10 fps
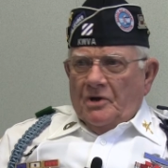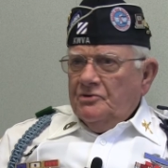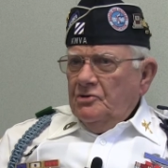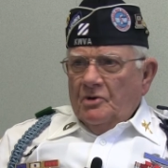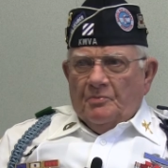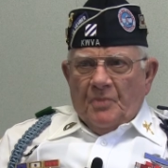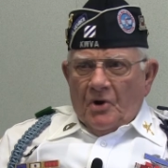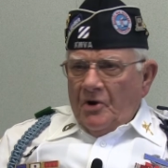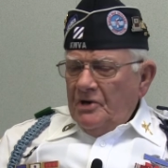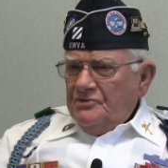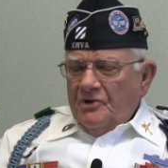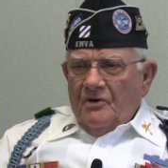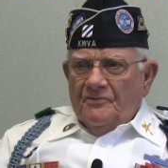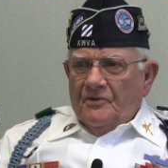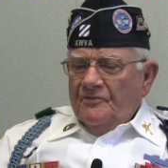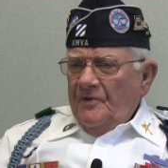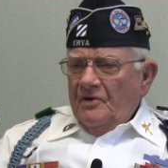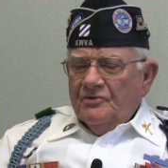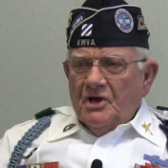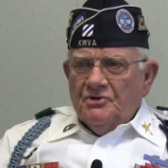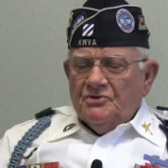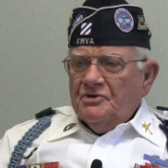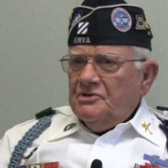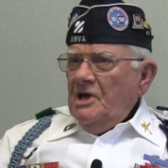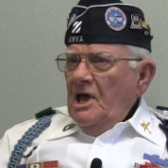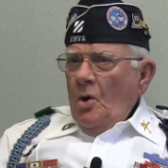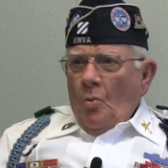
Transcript: It took barracks off their foundations,